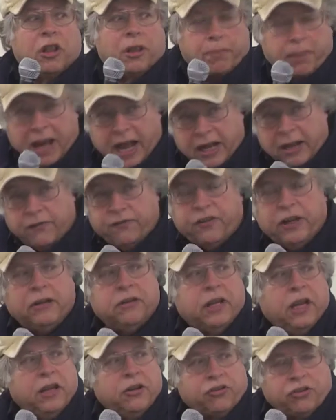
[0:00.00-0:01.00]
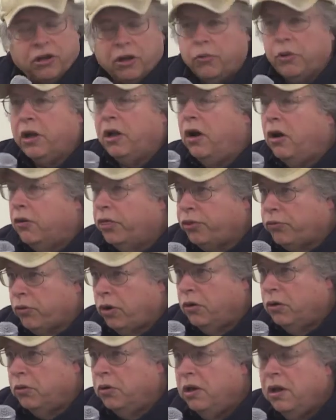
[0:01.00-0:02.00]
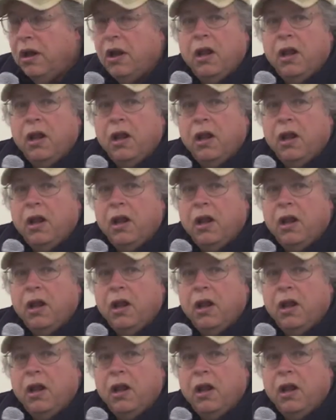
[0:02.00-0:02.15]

and the Packard Foundation, and we can go through